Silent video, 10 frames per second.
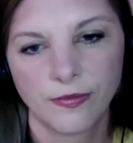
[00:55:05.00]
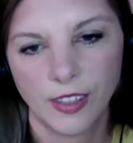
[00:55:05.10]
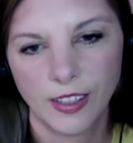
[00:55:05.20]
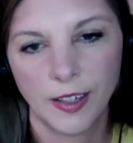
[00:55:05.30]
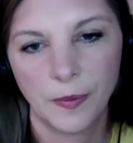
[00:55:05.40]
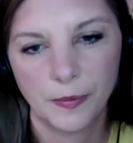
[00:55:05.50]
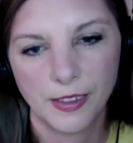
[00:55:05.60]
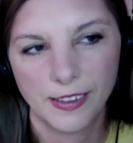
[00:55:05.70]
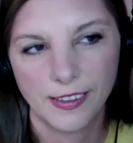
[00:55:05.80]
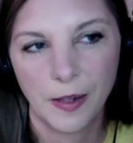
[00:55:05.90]
Yep.
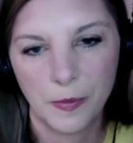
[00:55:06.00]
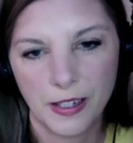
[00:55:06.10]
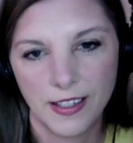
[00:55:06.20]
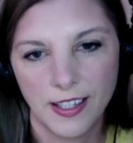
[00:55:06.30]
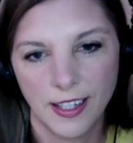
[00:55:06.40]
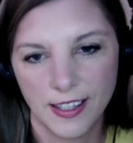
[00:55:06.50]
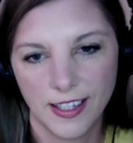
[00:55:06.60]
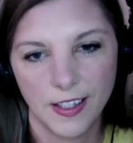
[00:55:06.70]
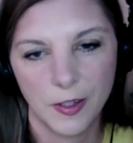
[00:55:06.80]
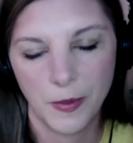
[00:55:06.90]
That makes sense
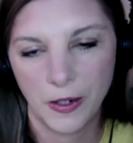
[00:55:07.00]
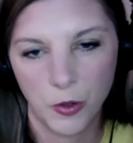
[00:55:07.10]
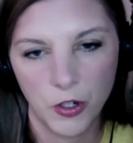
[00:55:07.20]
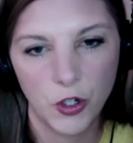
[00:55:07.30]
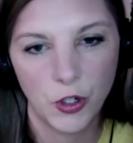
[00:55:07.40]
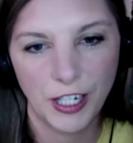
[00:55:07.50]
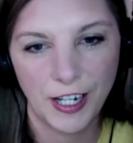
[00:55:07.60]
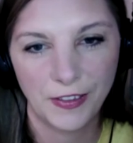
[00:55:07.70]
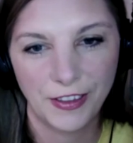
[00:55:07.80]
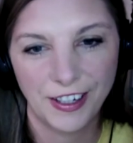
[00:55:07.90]
because, man, once you get
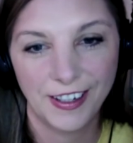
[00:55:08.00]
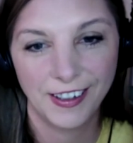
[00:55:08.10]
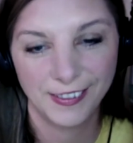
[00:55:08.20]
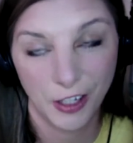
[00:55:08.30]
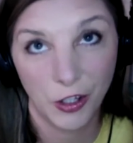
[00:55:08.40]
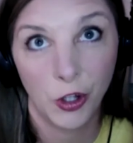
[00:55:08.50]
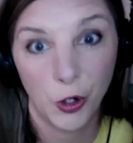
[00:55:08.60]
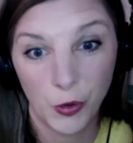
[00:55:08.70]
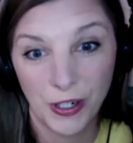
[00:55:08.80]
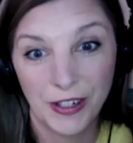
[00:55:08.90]
out there
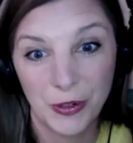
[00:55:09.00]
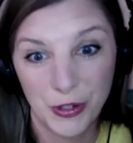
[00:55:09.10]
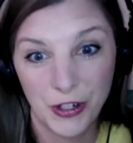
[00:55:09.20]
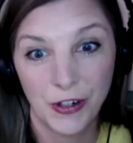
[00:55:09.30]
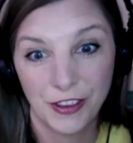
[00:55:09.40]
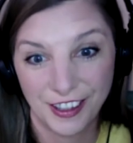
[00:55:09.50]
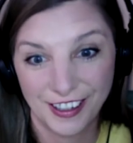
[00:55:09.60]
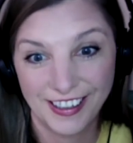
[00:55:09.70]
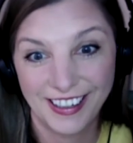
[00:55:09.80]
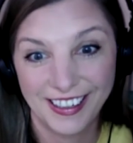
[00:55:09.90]
alone and you start
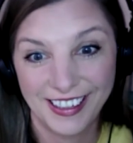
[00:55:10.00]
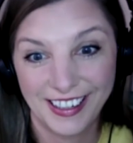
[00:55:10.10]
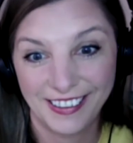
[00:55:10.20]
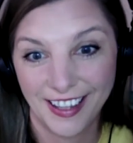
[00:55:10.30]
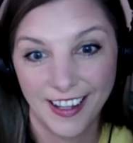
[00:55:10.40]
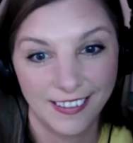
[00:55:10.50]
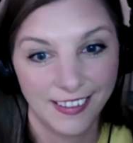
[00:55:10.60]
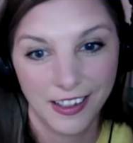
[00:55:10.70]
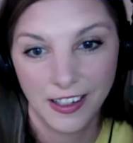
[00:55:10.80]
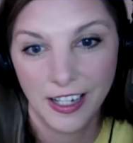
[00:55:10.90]
thinking, and
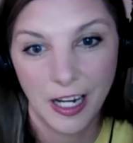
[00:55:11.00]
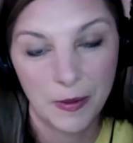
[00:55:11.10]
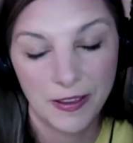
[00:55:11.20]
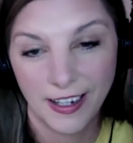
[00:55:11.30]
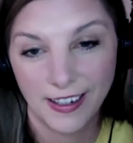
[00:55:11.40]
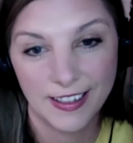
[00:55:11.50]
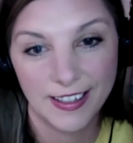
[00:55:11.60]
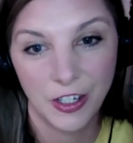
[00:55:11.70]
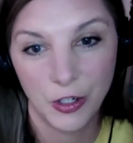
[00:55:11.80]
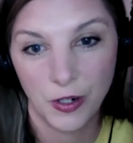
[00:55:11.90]
that could
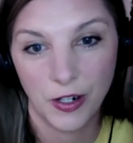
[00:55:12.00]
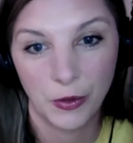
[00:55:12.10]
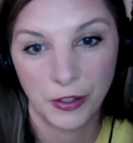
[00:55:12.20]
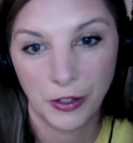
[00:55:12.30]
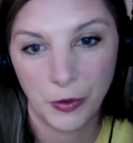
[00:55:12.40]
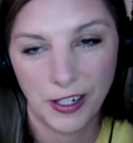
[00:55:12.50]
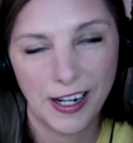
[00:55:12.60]
take you out really quick.